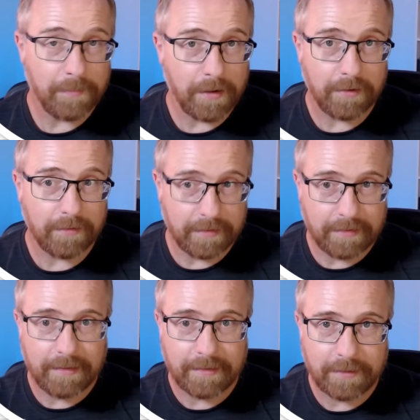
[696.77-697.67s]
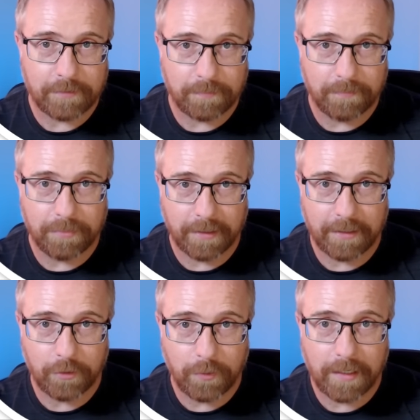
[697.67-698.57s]
you better get this
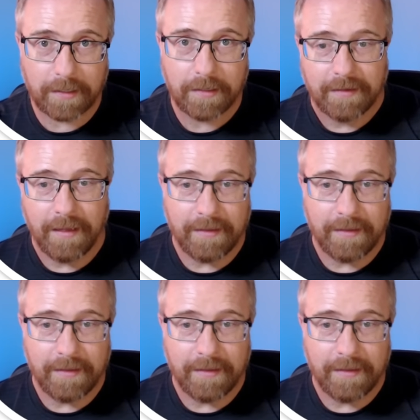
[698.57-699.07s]
plugin quick.